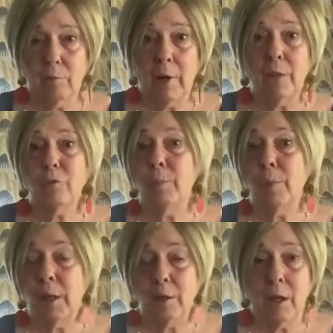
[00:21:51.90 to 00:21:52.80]
right through
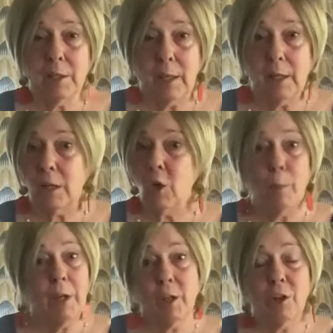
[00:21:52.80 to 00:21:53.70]
being nauseated, and
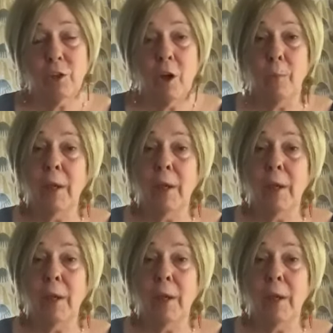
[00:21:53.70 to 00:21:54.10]
nobody could know,